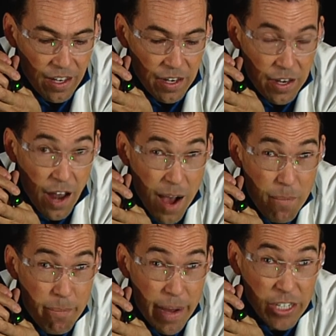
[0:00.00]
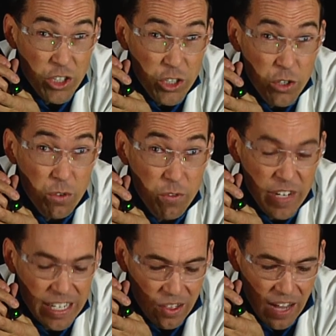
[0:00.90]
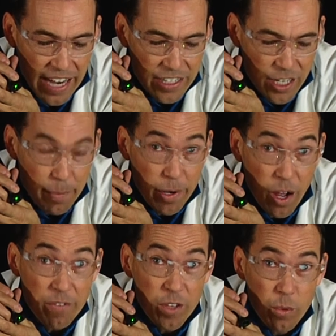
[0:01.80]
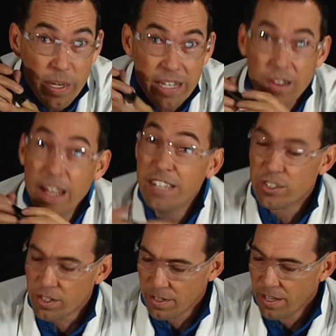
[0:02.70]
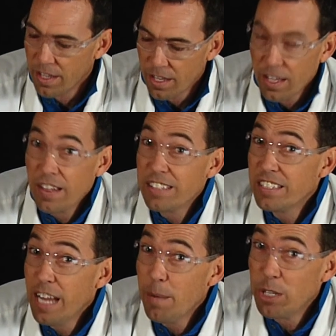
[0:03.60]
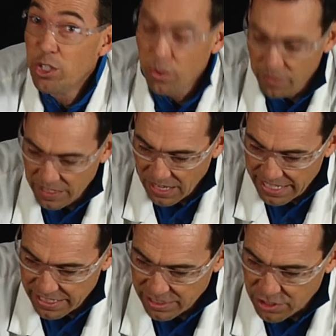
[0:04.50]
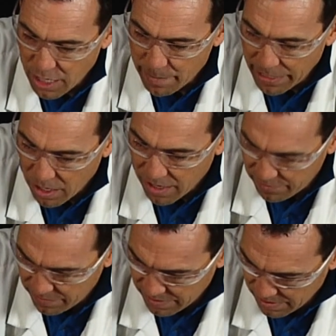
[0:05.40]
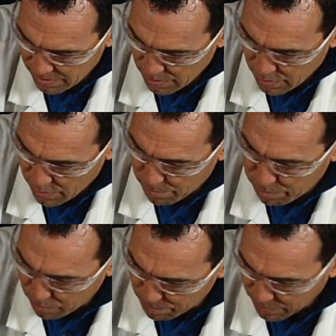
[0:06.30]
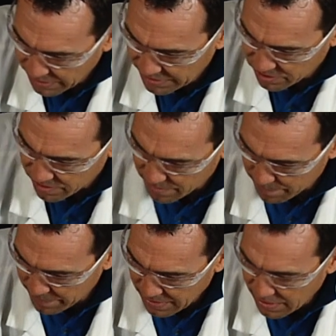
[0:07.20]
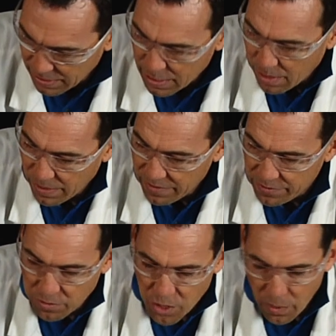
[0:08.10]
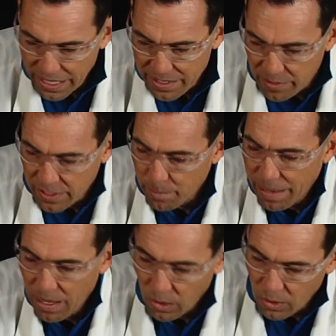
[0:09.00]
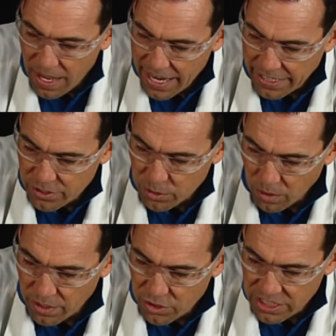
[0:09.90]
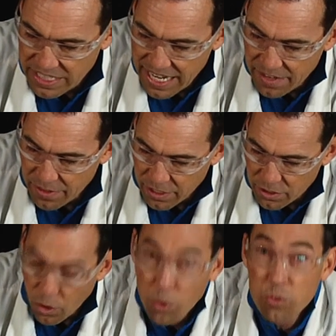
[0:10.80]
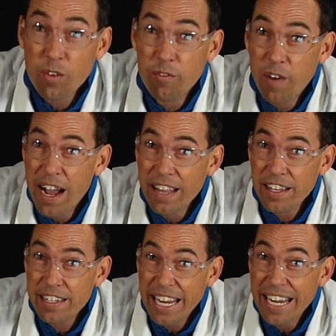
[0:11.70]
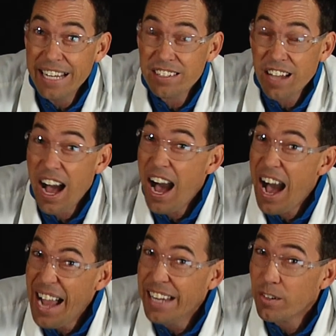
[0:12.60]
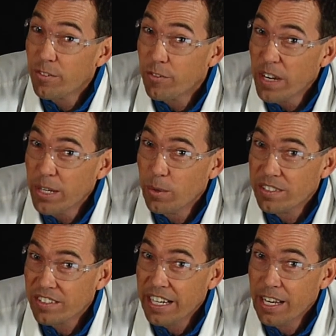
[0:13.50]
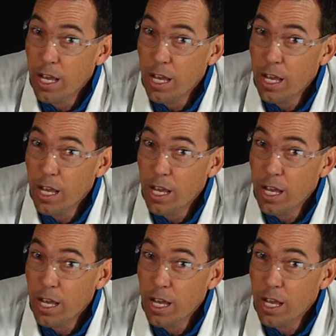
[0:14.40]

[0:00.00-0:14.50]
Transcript: Not much UV light coming off the green laser. Let's see how much UV light is coming off the purple laser. Now, if you know anything about light, you will understand that ultraviolet is a higher frequency.